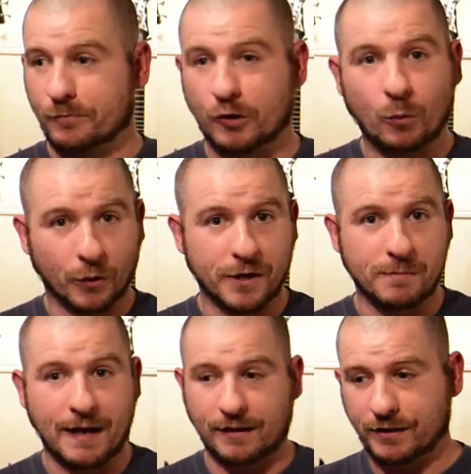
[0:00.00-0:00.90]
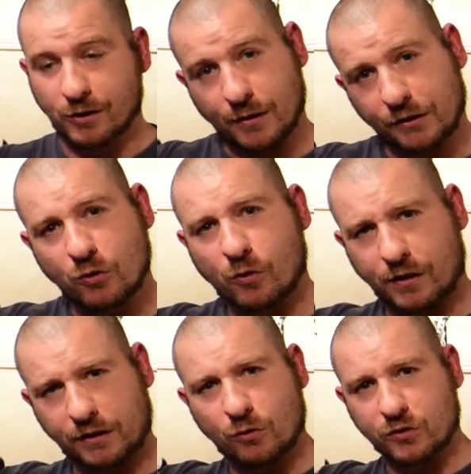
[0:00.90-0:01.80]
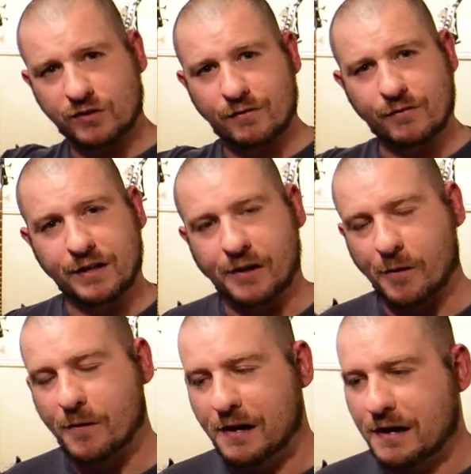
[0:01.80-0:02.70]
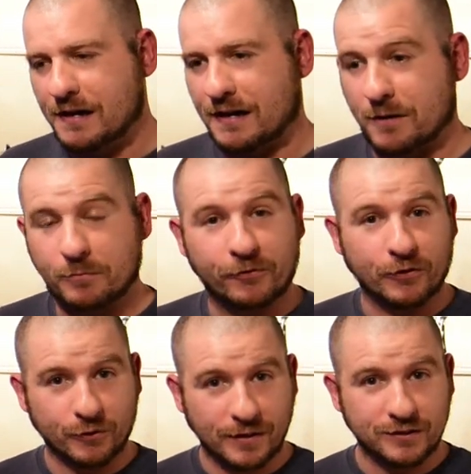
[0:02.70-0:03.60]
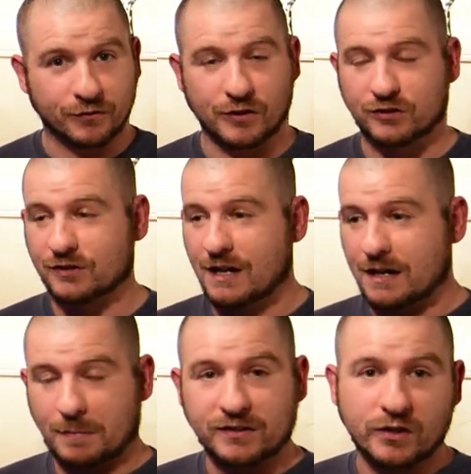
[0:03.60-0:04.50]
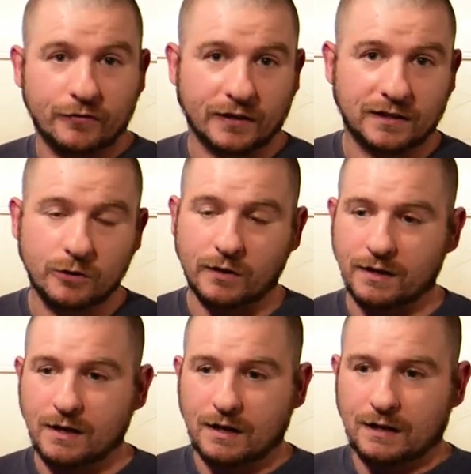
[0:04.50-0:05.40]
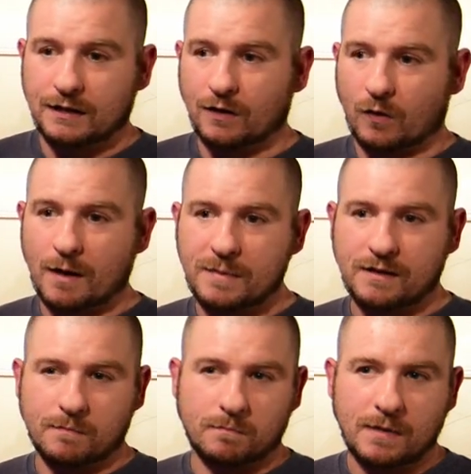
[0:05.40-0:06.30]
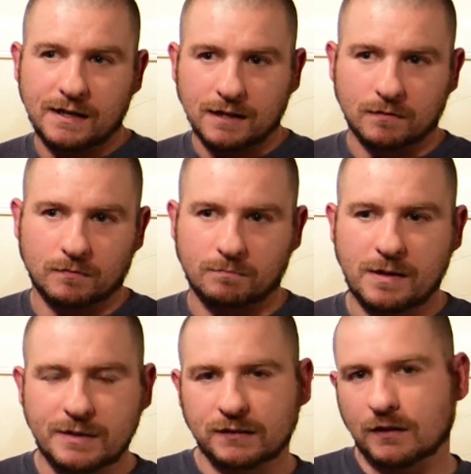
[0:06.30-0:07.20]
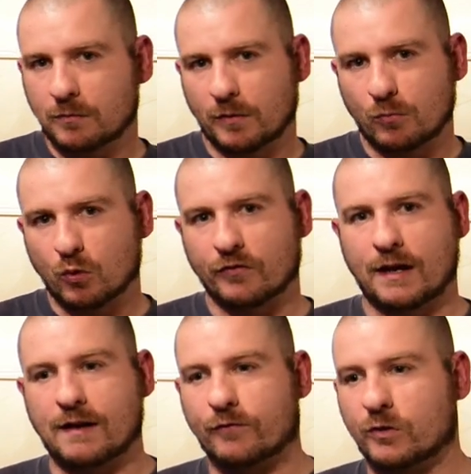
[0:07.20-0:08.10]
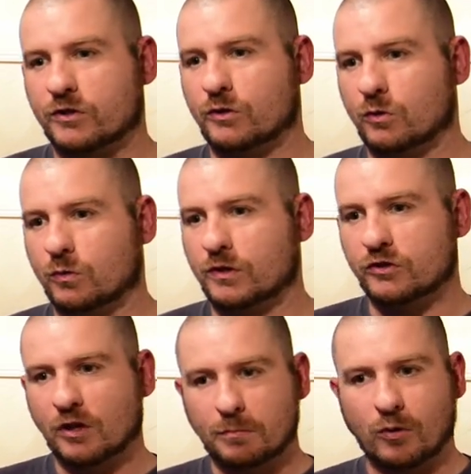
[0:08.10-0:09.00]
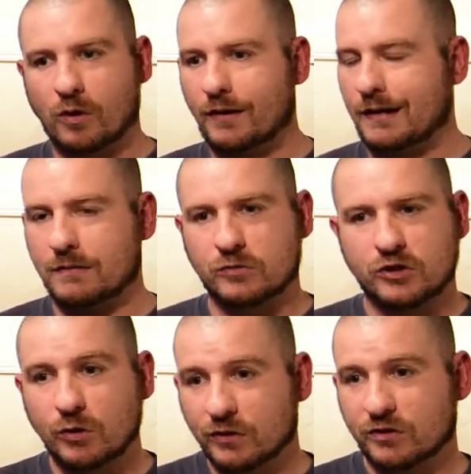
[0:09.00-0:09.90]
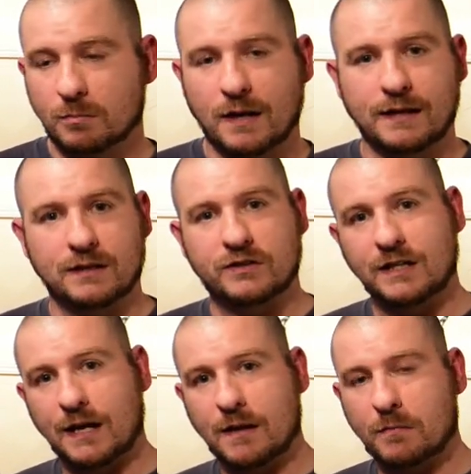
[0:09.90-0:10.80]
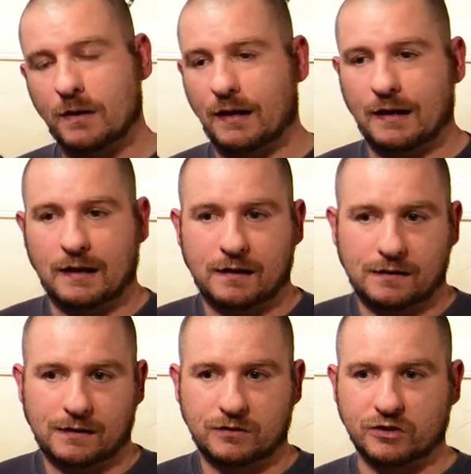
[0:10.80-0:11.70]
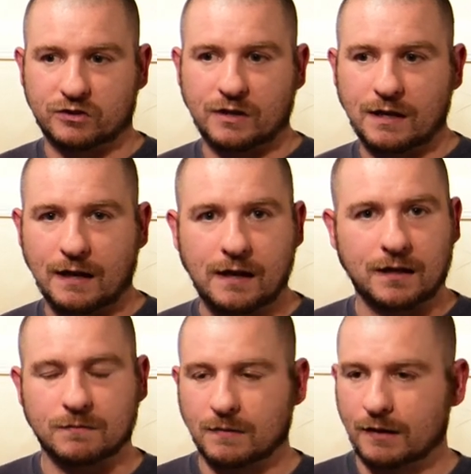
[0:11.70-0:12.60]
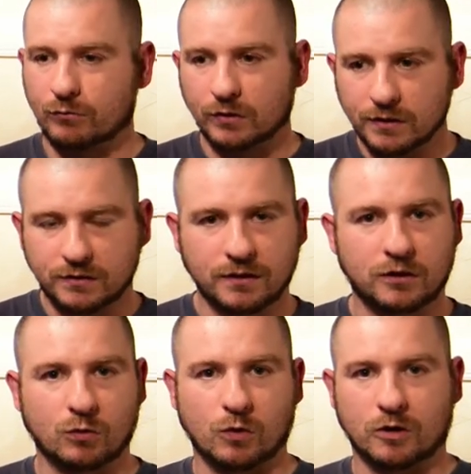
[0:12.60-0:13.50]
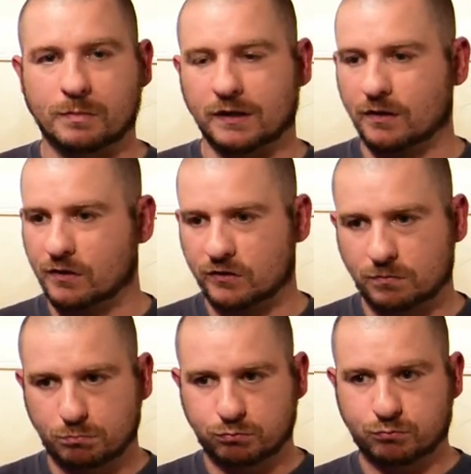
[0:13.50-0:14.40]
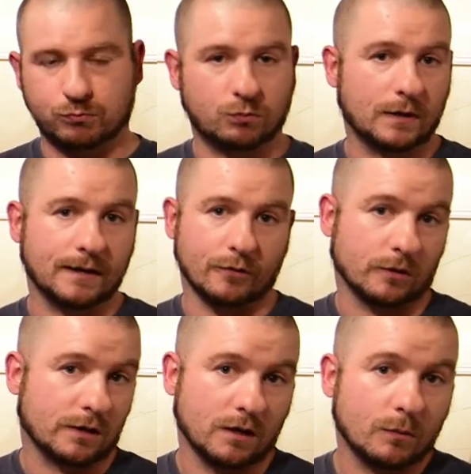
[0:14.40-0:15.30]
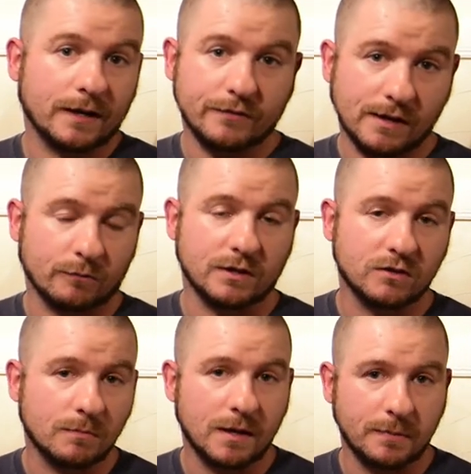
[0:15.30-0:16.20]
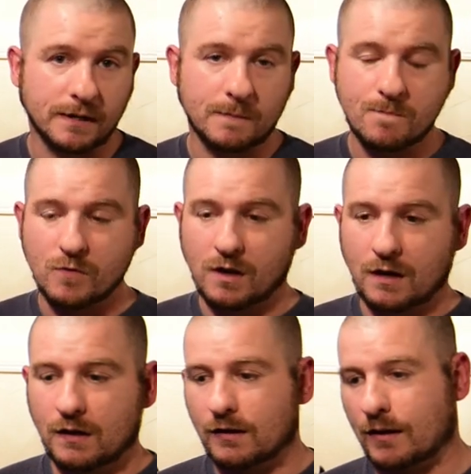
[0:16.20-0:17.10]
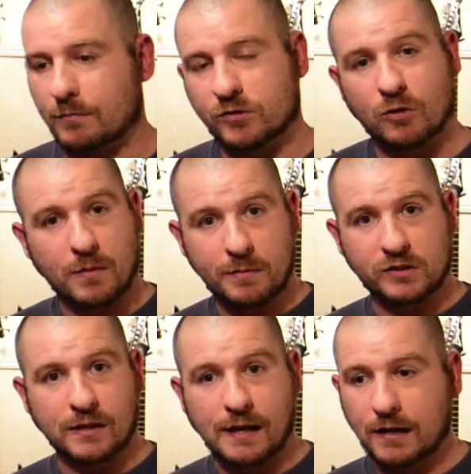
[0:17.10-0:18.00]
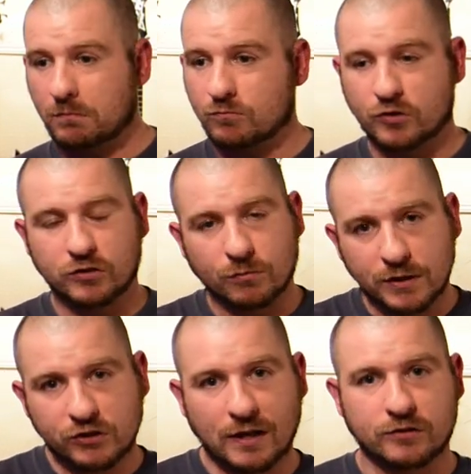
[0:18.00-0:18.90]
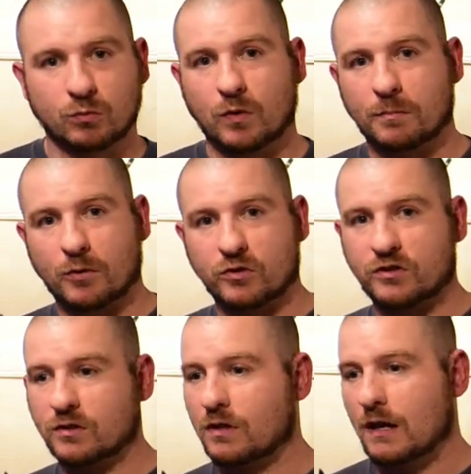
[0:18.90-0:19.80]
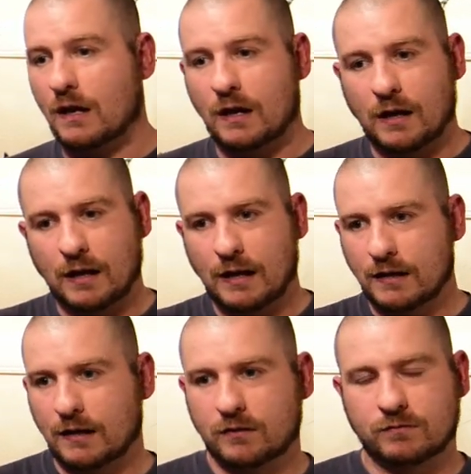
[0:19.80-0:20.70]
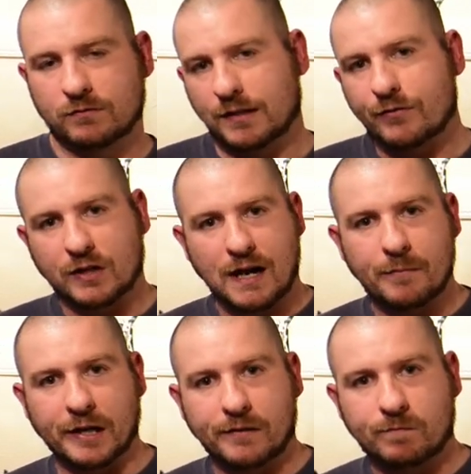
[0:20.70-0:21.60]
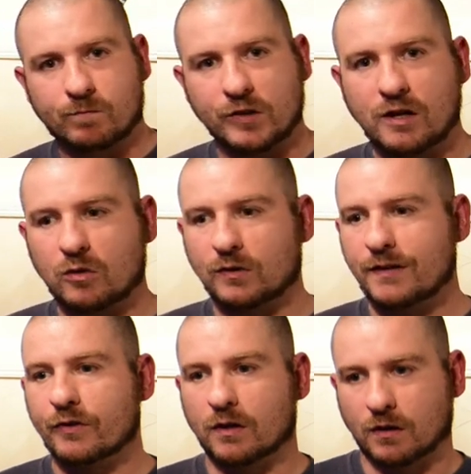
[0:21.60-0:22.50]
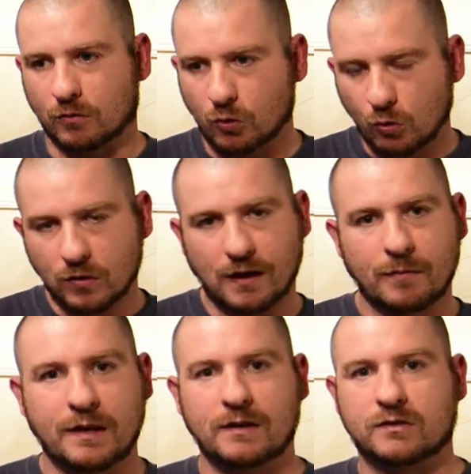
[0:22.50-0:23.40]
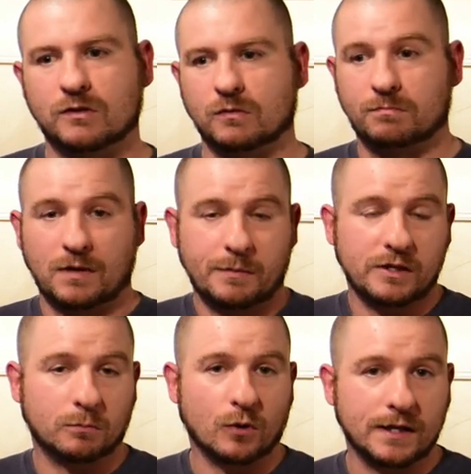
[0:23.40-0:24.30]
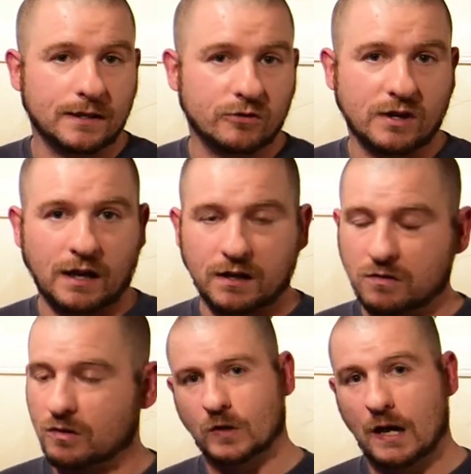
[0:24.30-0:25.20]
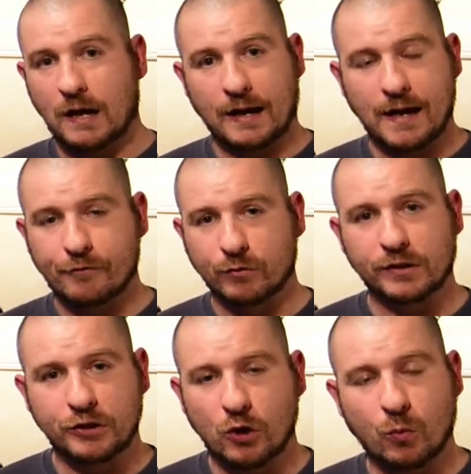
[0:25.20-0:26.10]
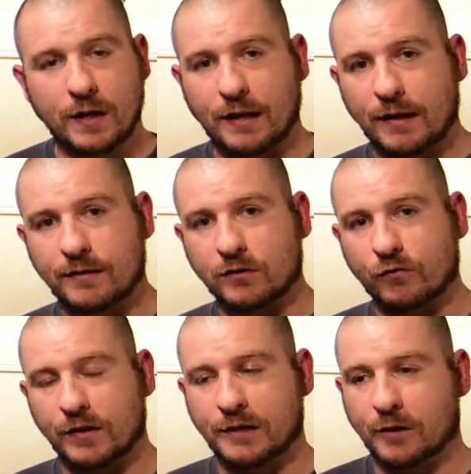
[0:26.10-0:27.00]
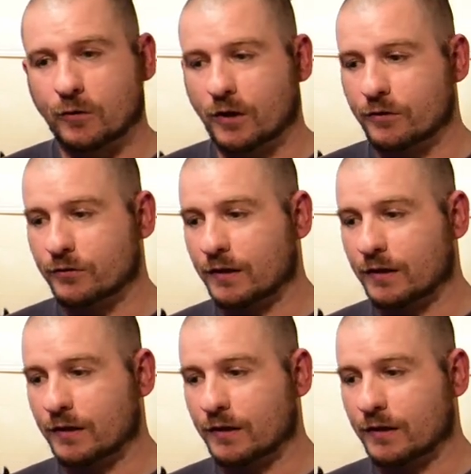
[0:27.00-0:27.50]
don't worry about it. You know, ignore said video. But for the rest of us, myself included, you know, I mean, making maybe a little bit more of an effort to jump on shooting somebody a DM and just saying, hey, I really dig your work because whatever, you know, whatever that reason may be. So maybe today just reach out to one person and leave a comment, you know, leave a cool comment to maybe you brighten their day. I have really no way to end this video other